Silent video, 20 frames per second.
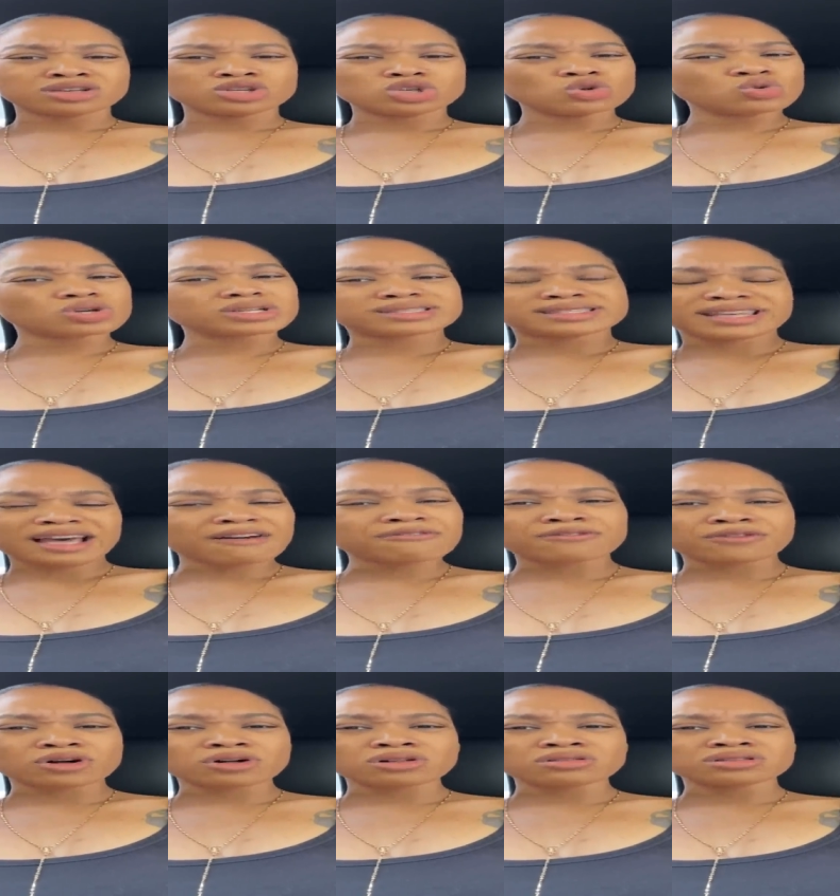You the
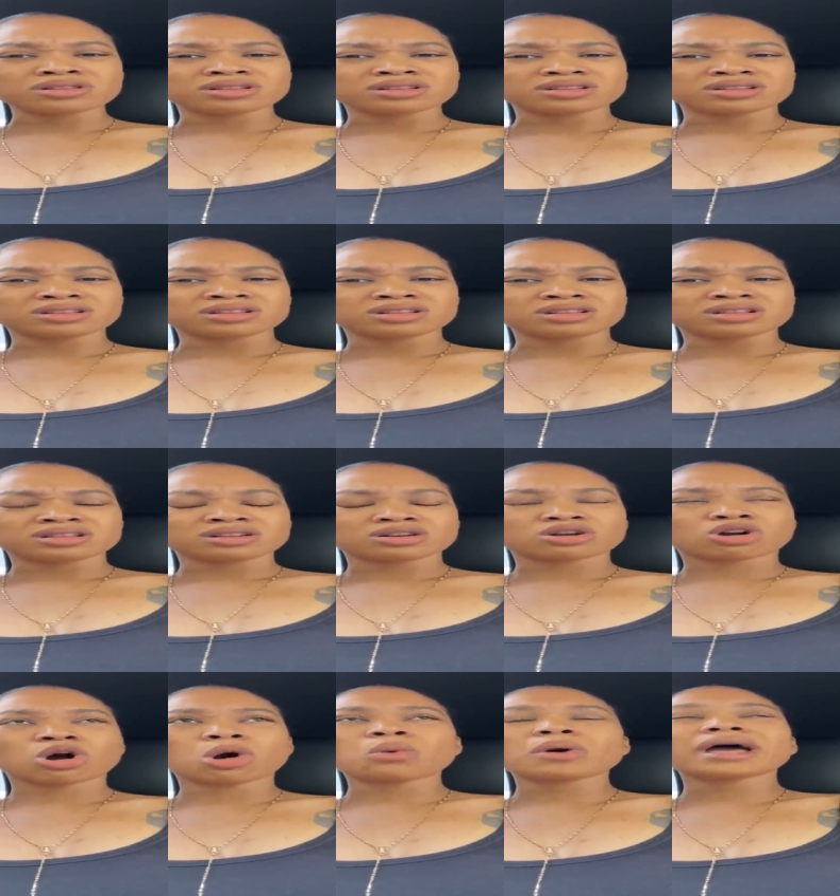devil.
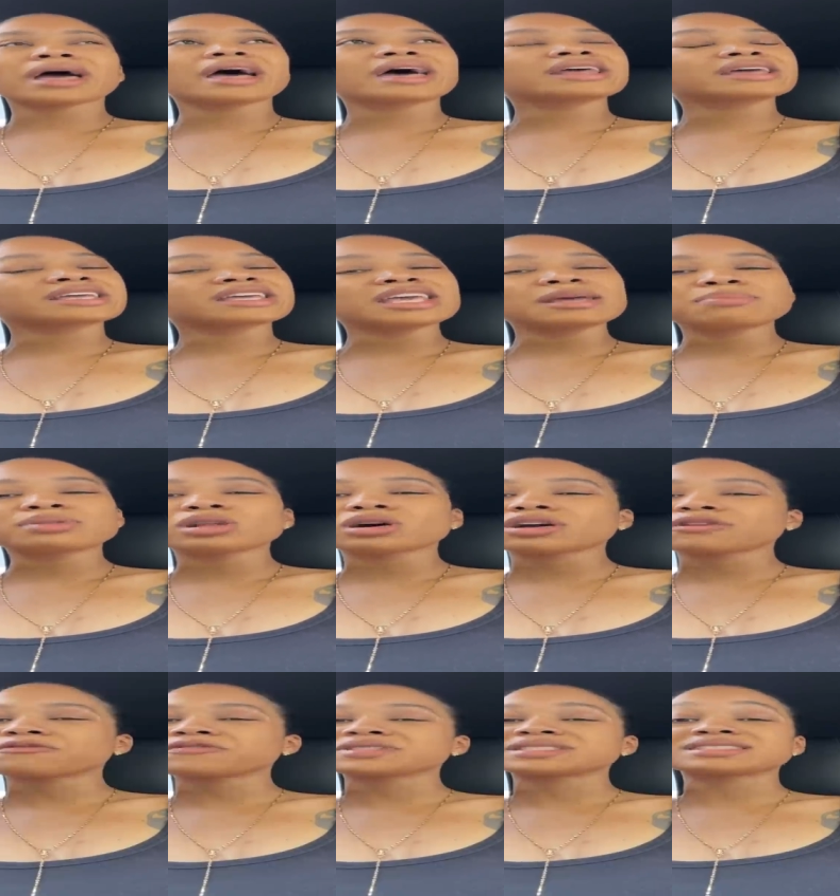Go ahead and keep
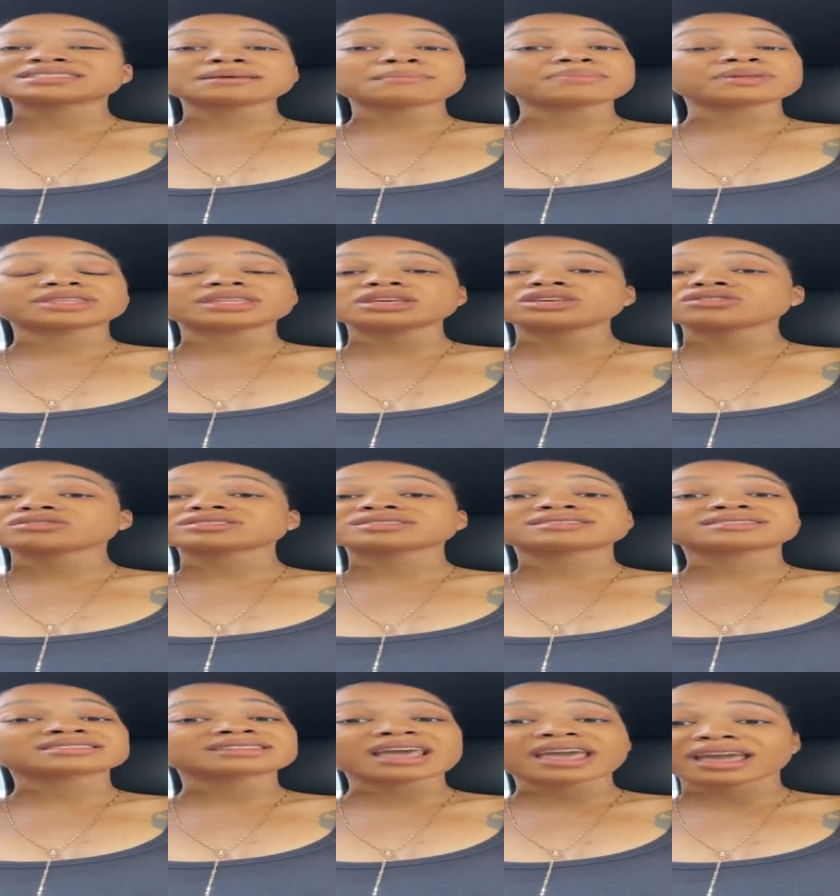looking for sympathy. You're
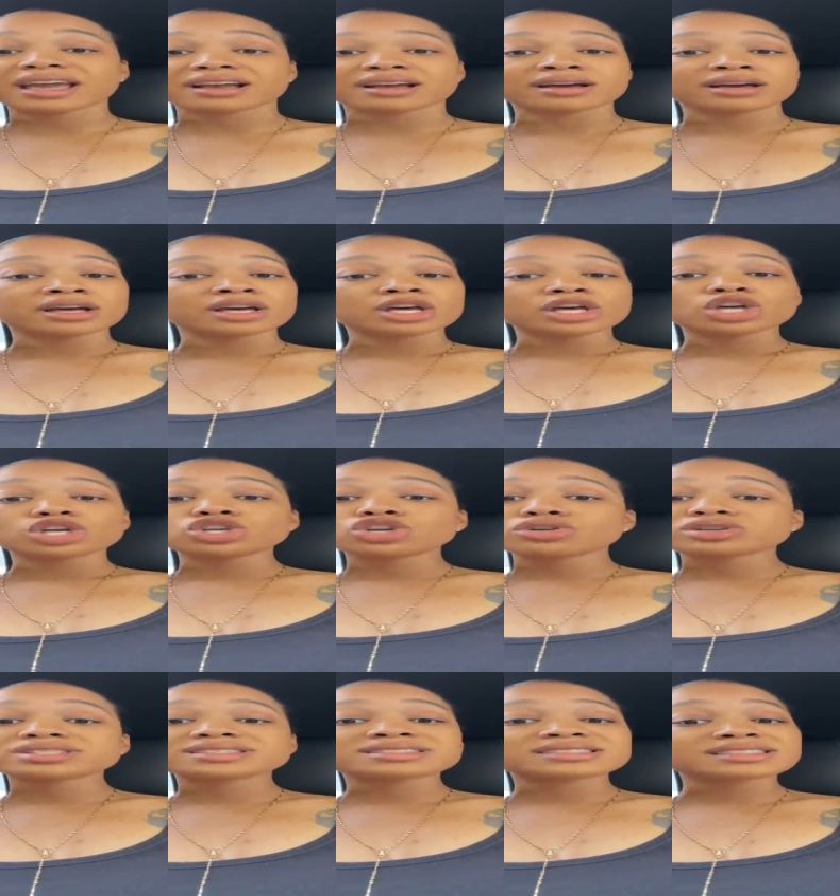sick.
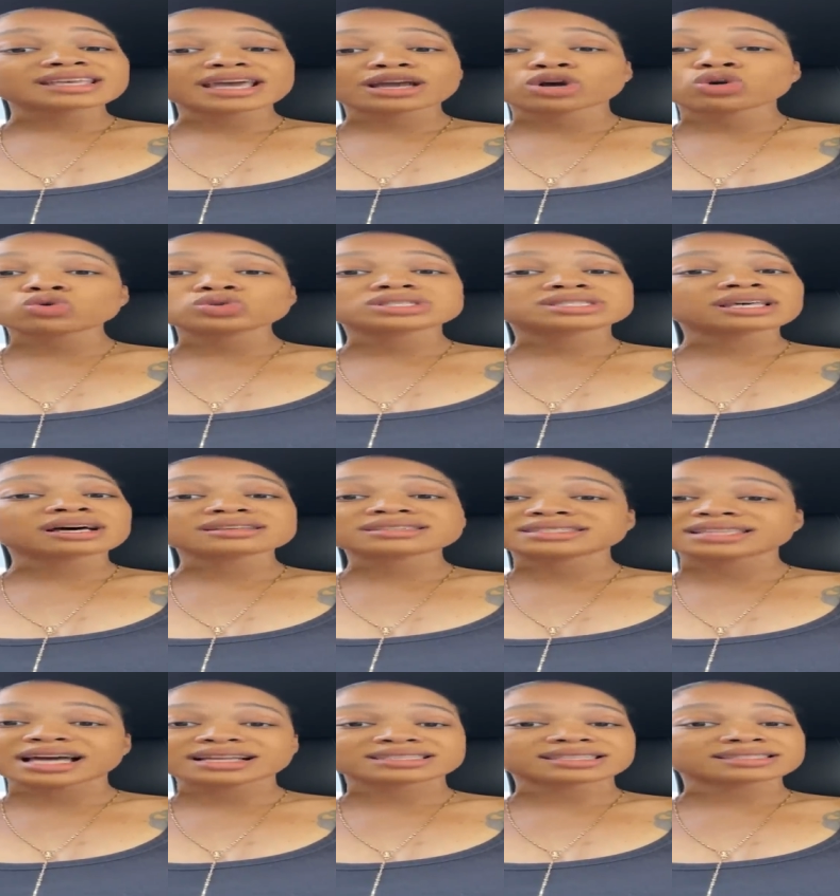You're sick. Who
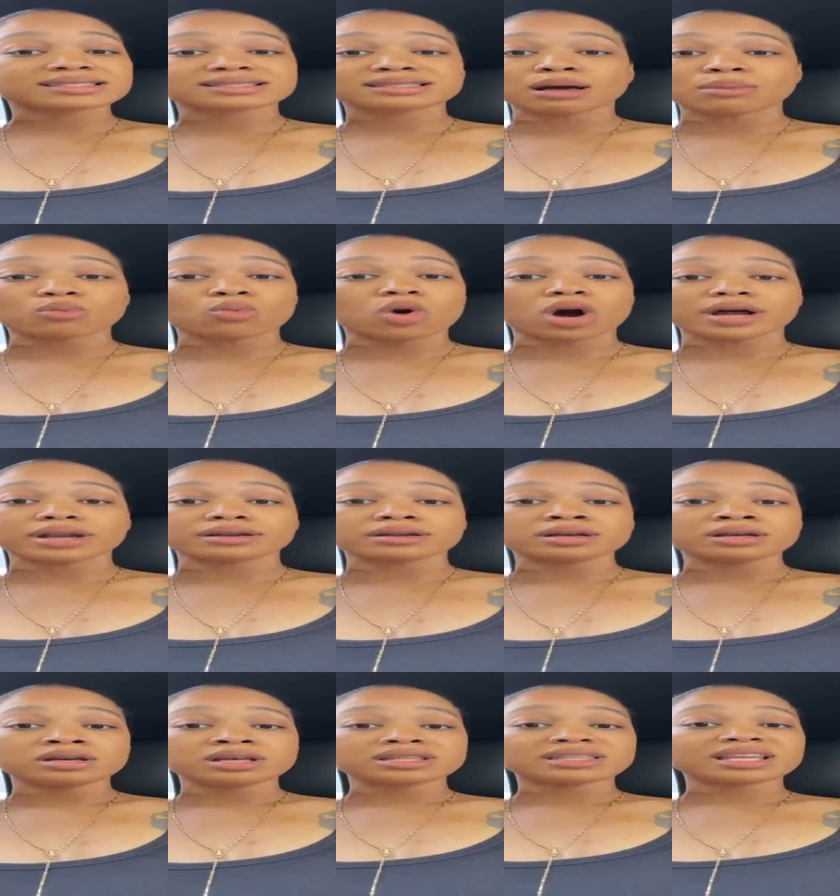does that to
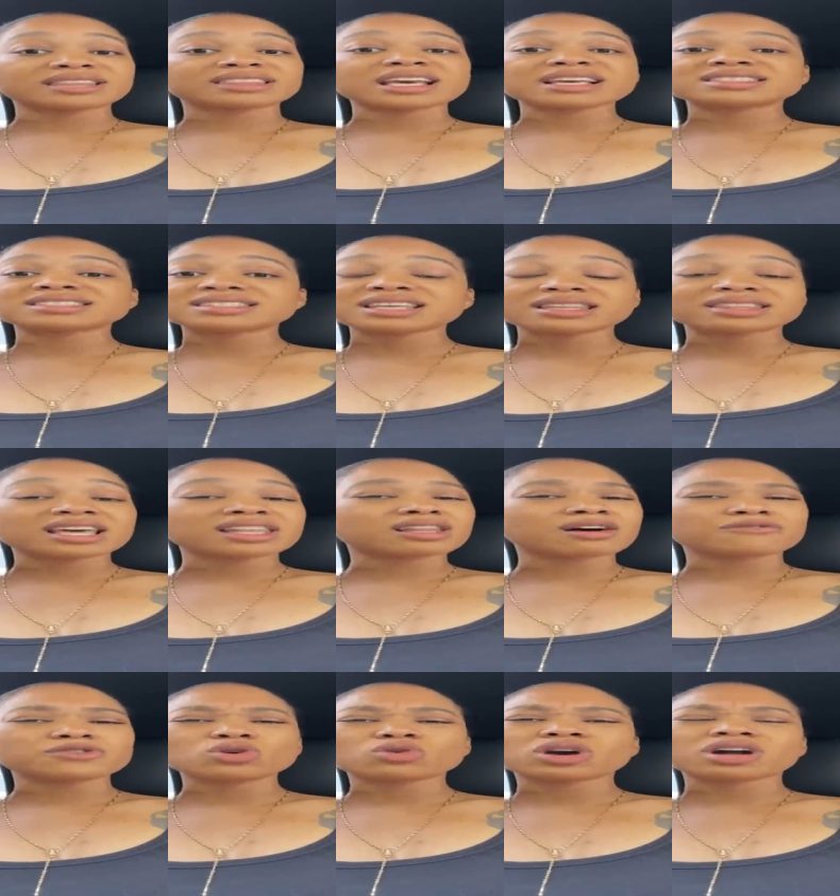someone that they said they
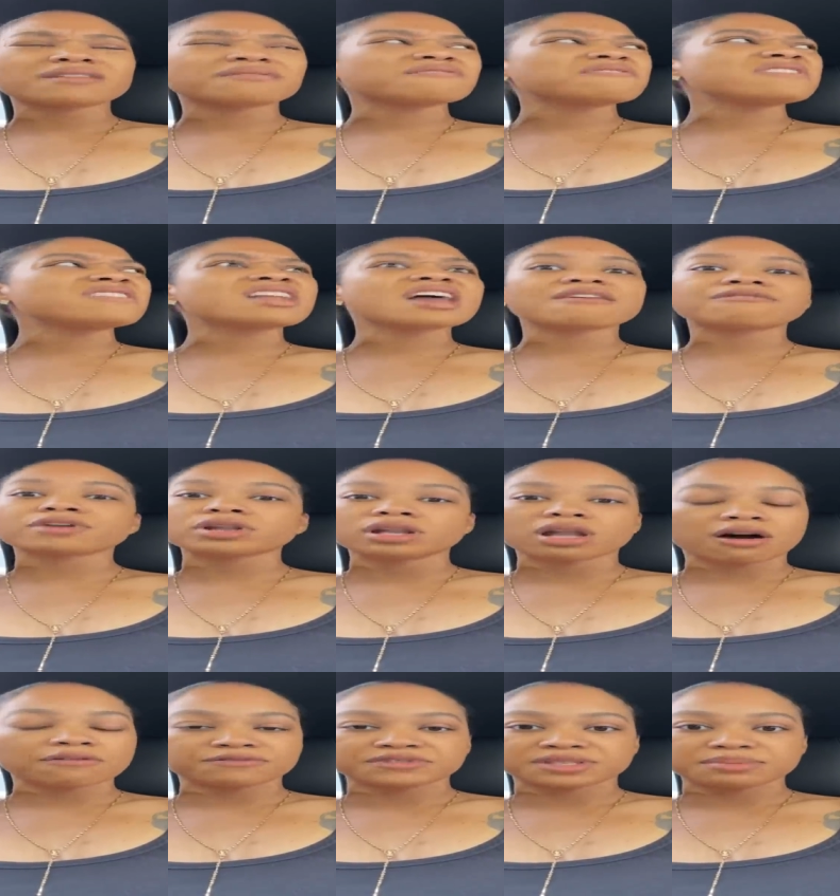love? You could have never
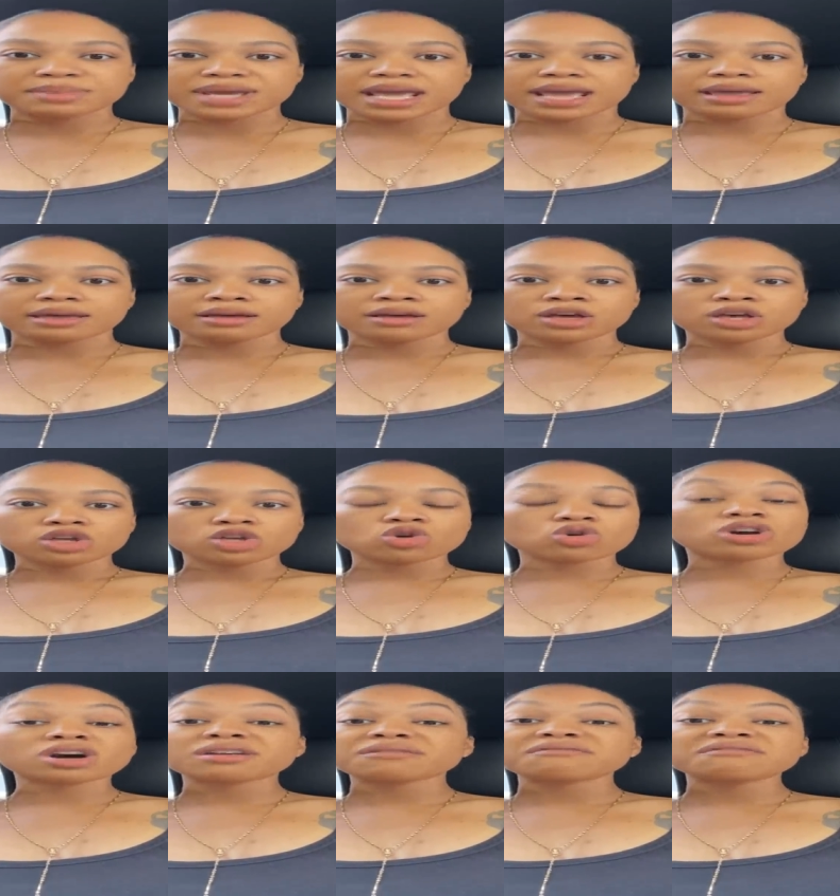loved me.
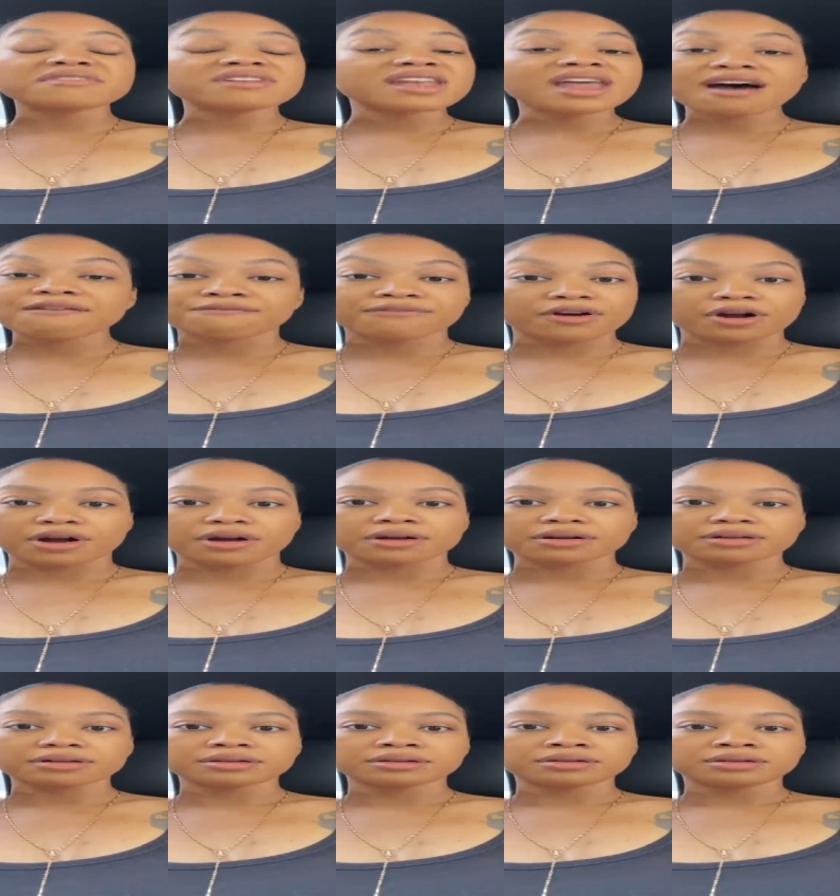You could have
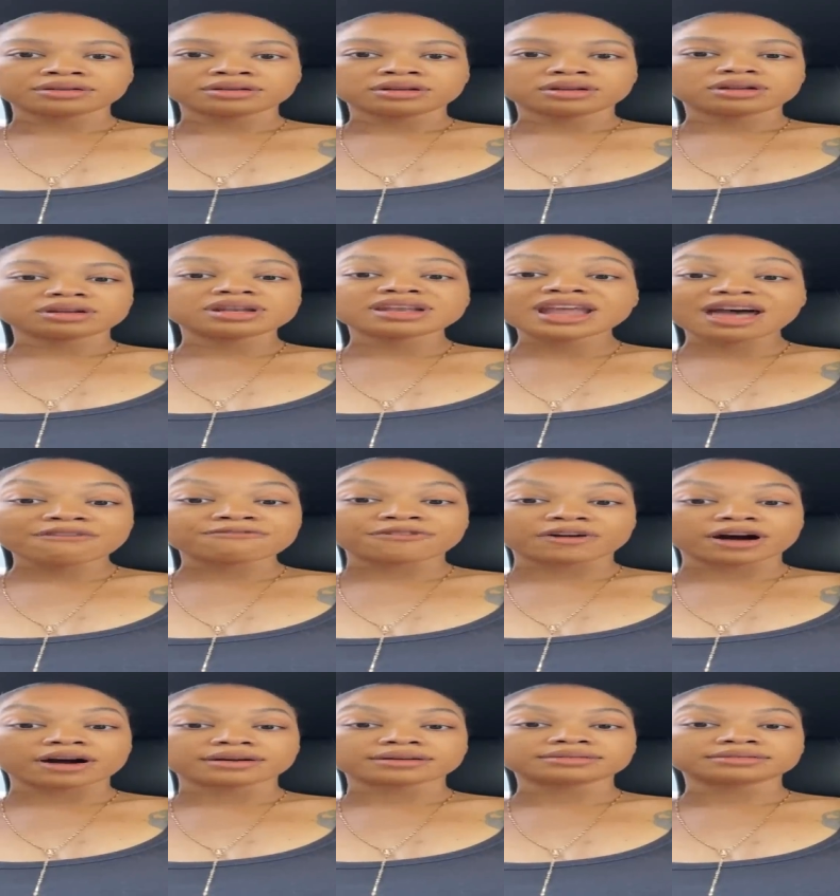never,
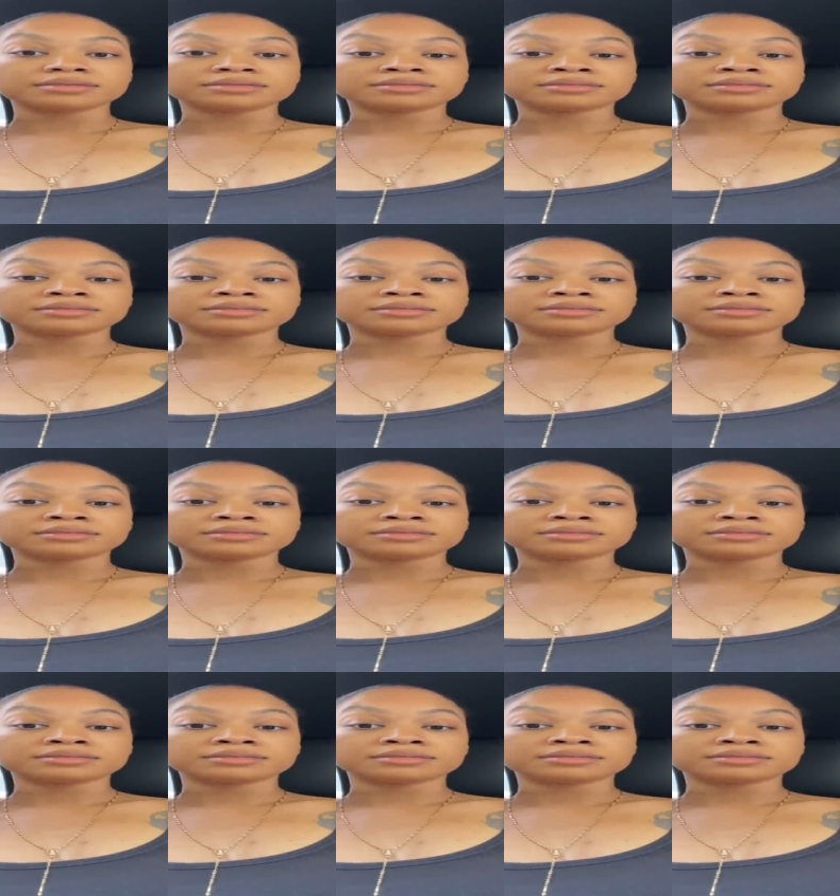never.